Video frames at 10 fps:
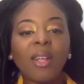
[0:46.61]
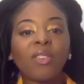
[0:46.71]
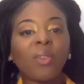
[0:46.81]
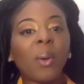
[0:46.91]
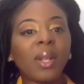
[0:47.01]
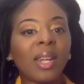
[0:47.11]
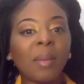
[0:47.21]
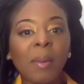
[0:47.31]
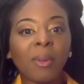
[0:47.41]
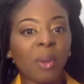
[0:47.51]
So a lot
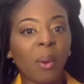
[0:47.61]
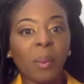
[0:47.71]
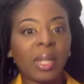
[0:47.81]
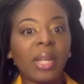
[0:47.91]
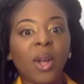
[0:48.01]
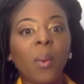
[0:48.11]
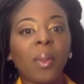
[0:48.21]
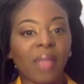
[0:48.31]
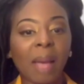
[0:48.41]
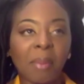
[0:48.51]
of people don't really know
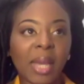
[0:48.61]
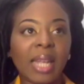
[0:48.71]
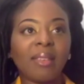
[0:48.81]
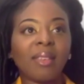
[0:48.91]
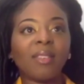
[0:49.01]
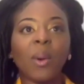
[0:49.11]
what that means.